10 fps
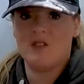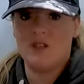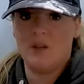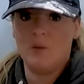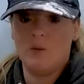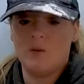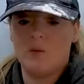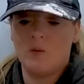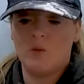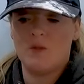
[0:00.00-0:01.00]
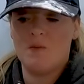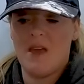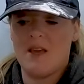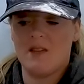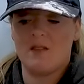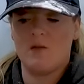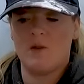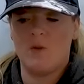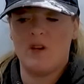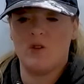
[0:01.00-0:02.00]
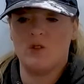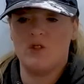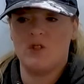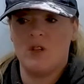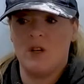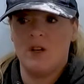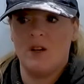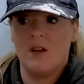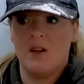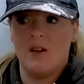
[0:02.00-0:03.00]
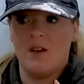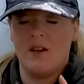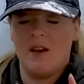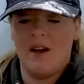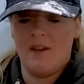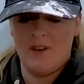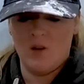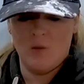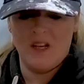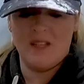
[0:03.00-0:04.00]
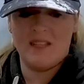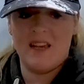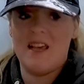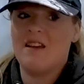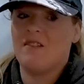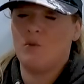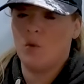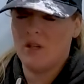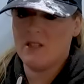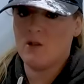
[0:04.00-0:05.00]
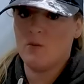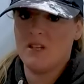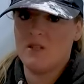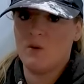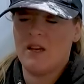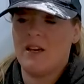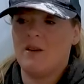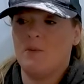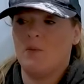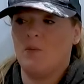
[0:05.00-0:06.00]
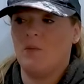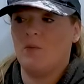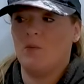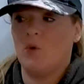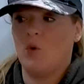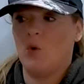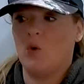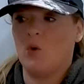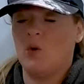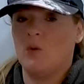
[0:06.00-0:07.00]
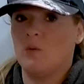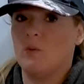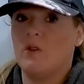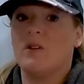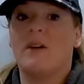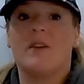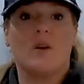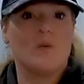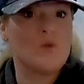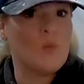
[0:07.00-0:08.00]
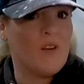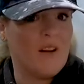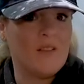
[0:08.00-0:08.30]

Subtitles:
to do was make it so that we could have it coming into here if we wanted it coming into here, or we could have it going somewhere